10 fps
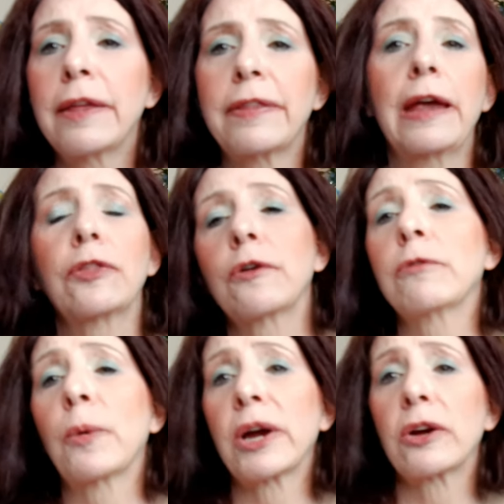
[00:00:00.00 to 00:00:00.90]
They either
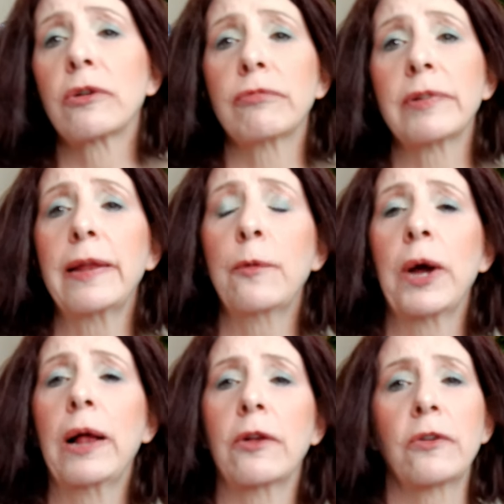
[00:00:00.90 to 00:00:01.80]
work really
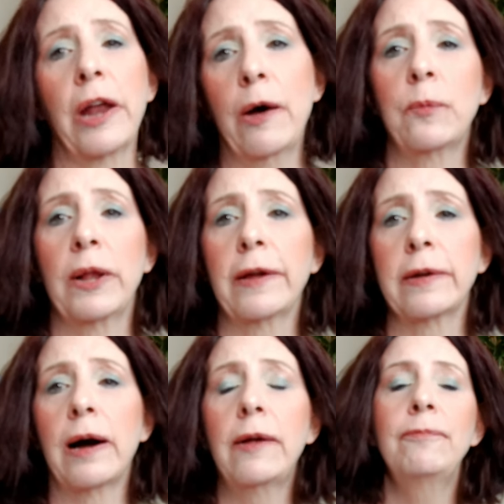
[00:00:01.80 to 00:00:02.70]
well or not well
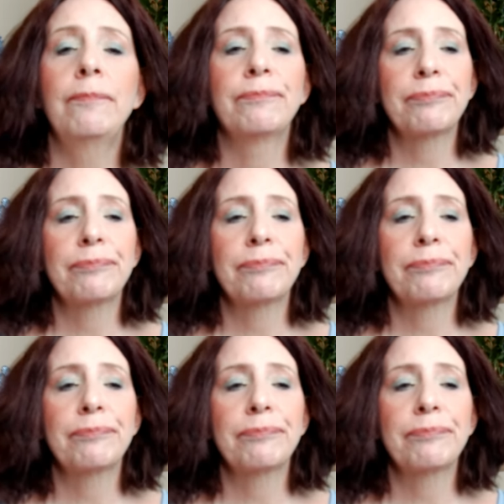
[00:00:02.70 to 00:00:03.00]
at all.